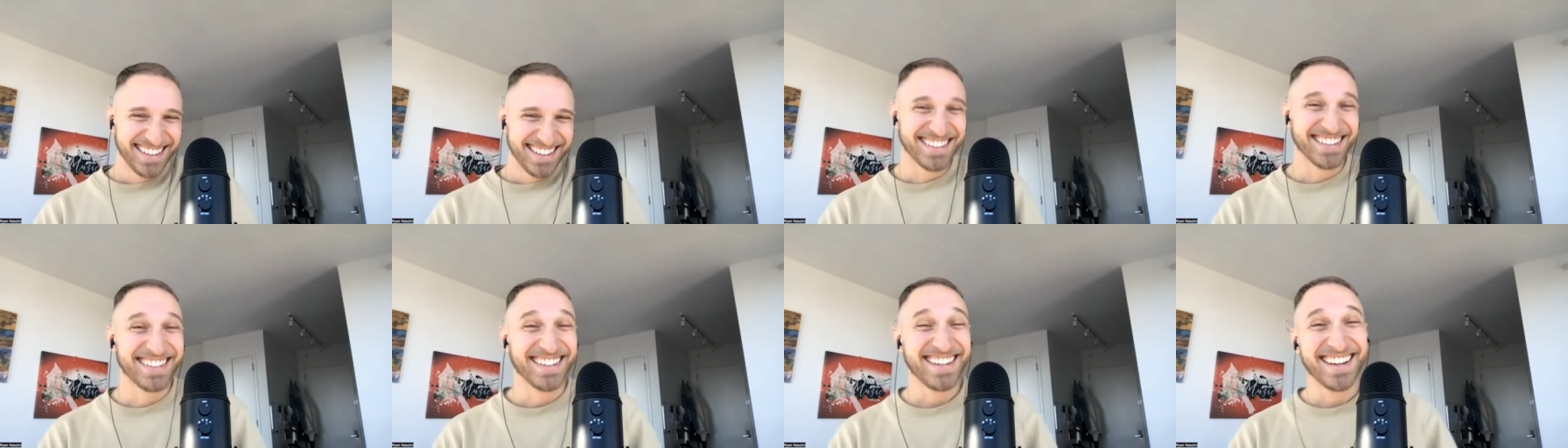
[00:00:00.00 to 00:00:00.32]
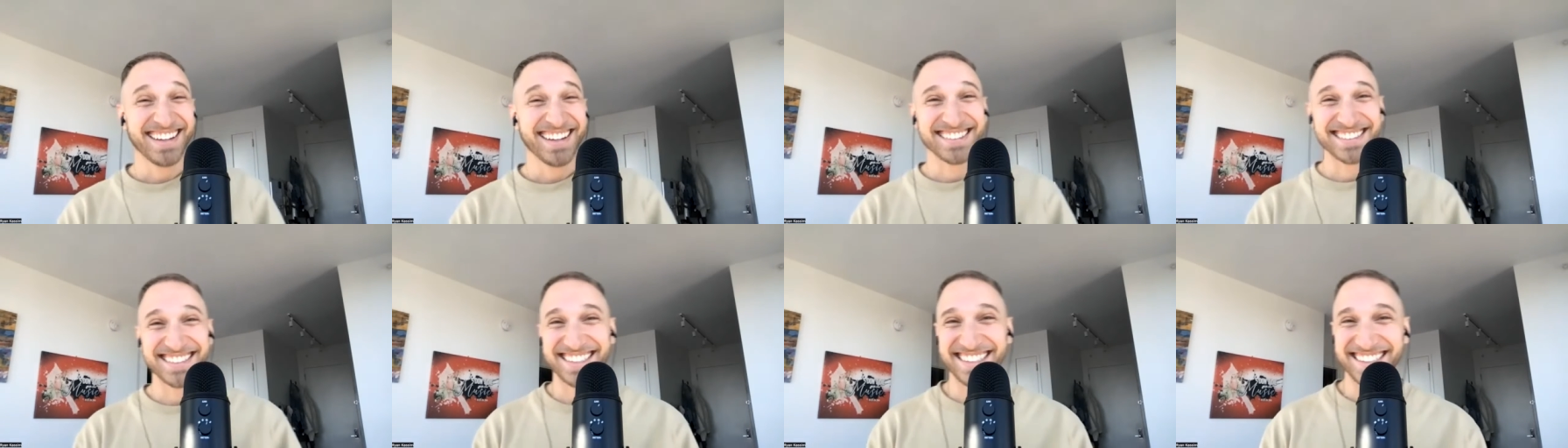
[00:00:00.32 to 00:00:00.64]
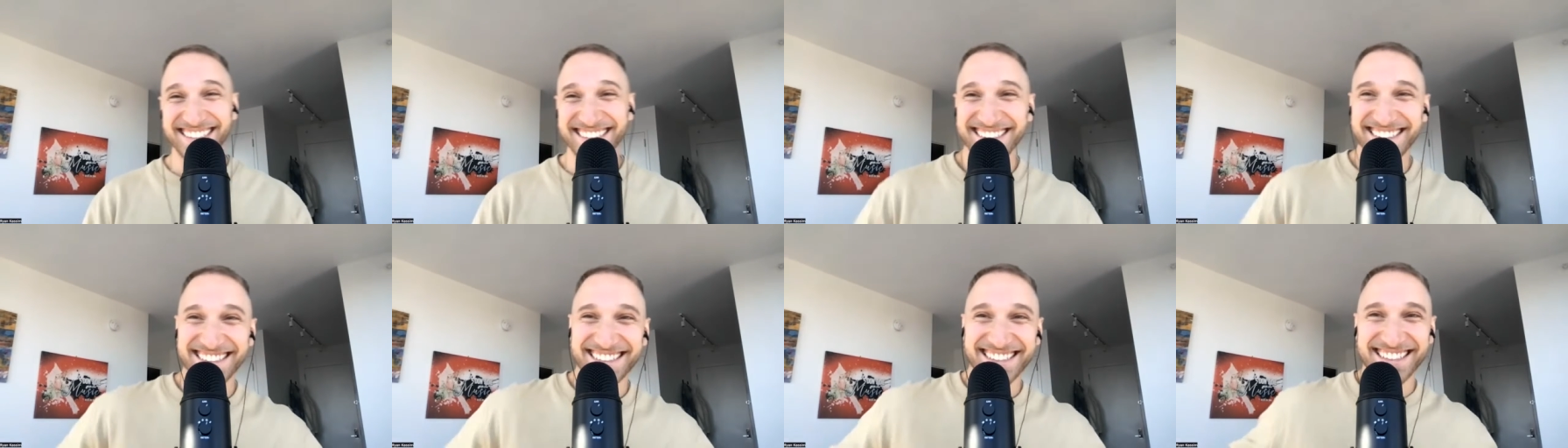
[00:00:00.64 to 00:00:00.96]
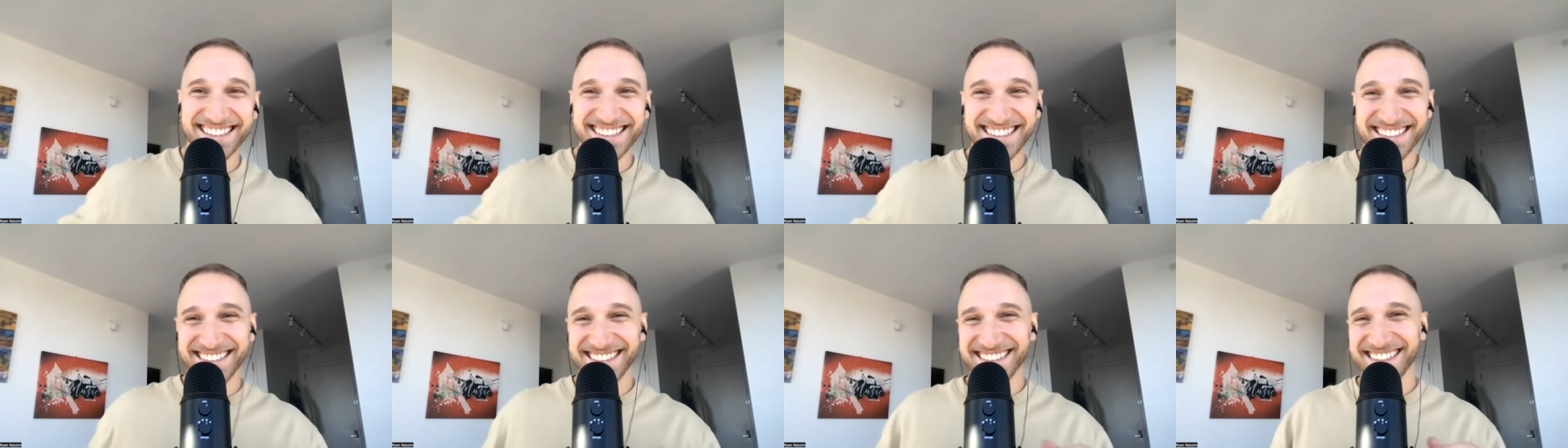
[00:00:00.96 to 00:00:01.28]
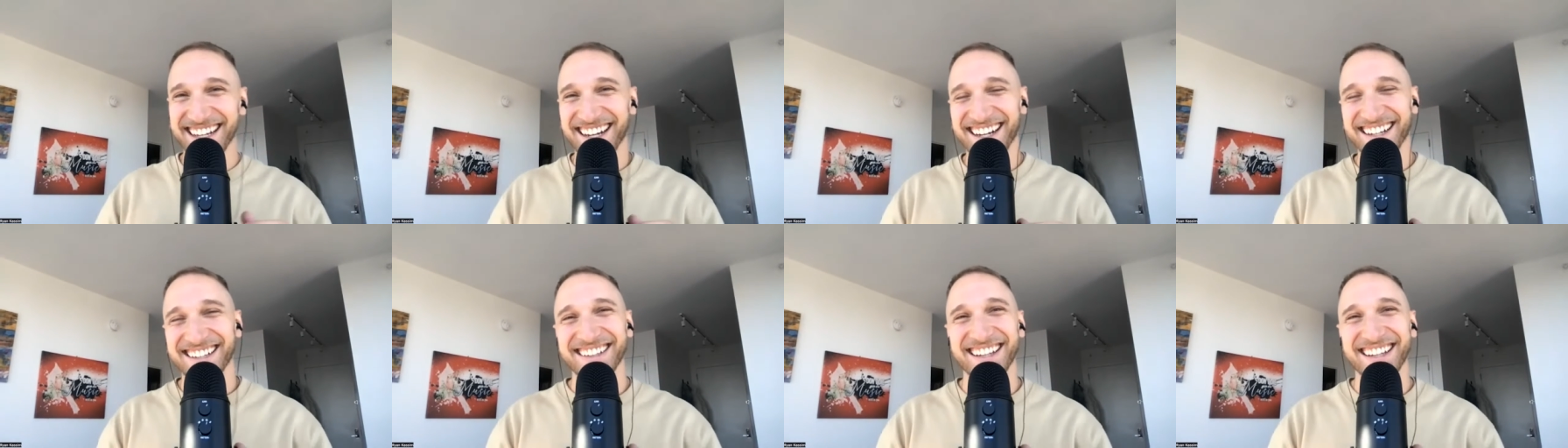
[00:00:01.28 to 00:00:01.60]
Yeah, seriously, dude.
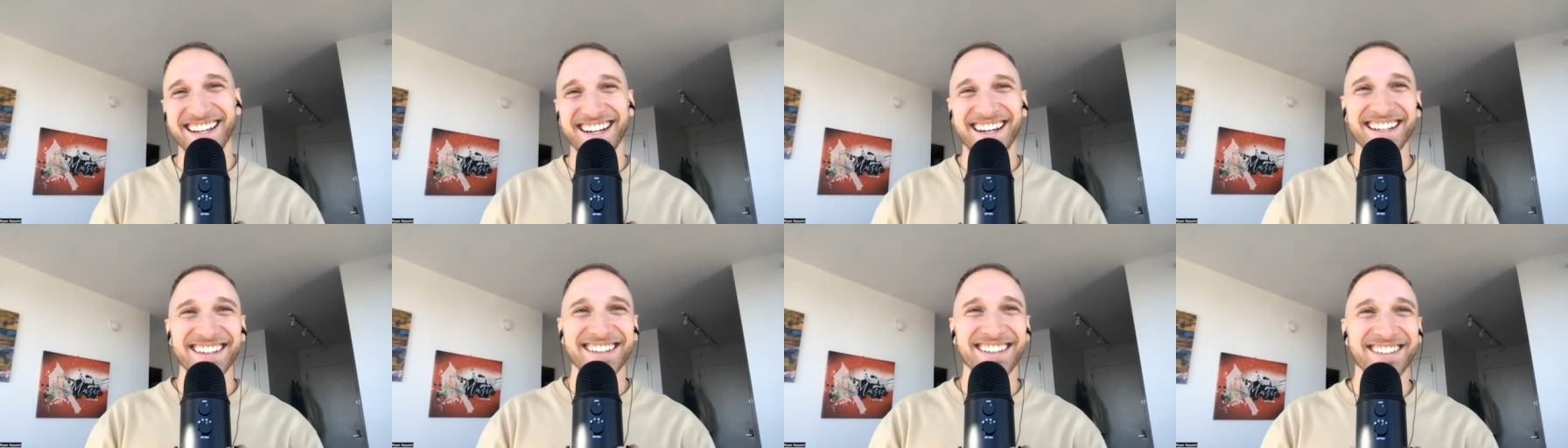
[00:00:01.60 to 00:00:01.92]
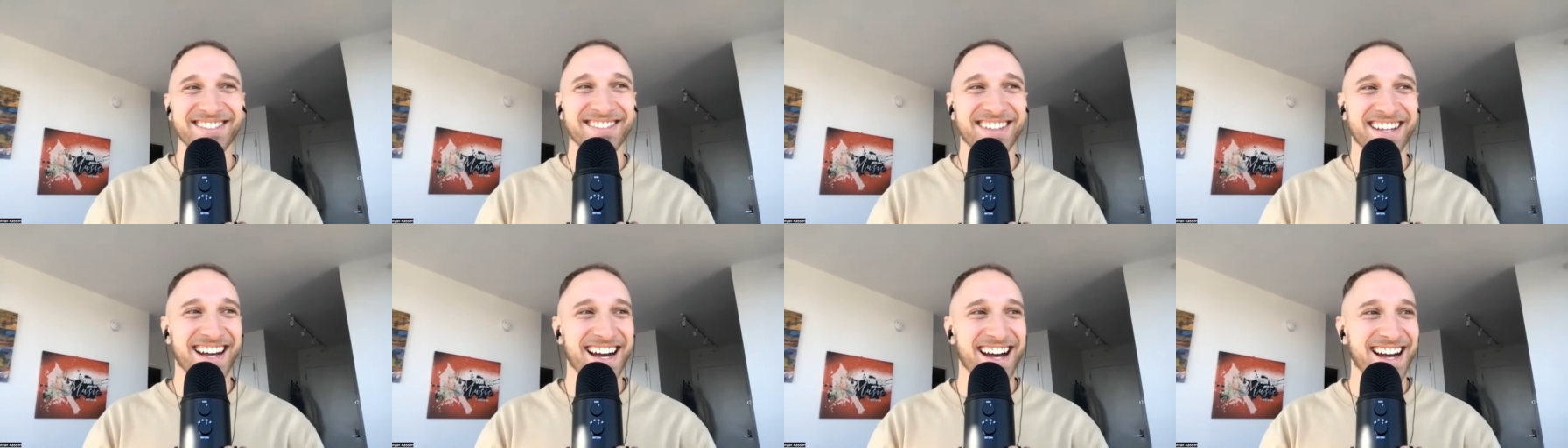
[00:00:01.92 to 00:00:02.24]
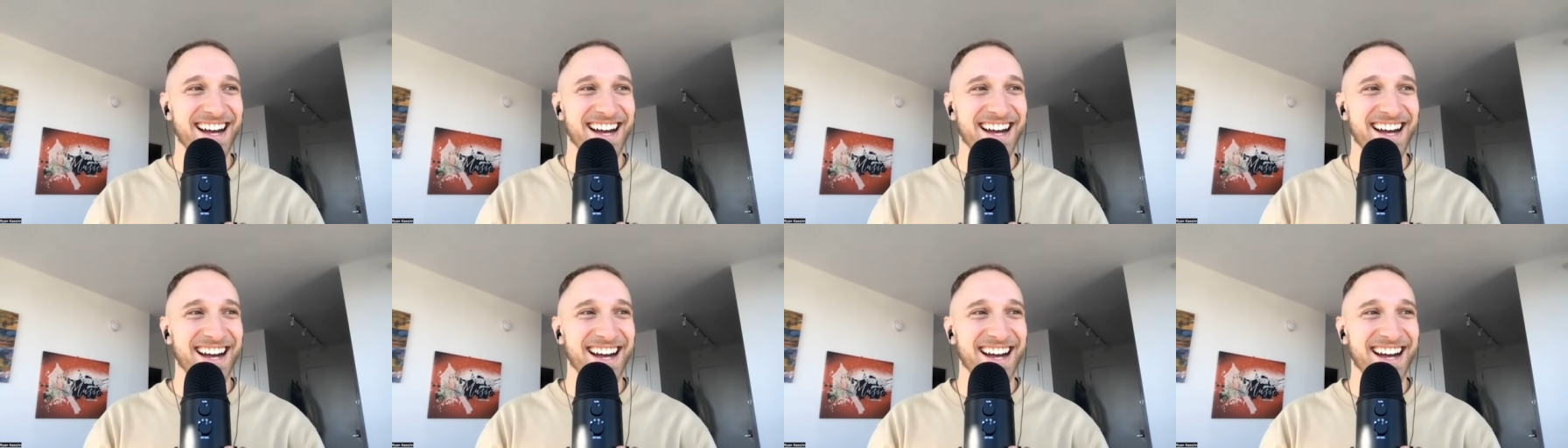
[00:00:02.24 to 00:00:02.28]
I love that.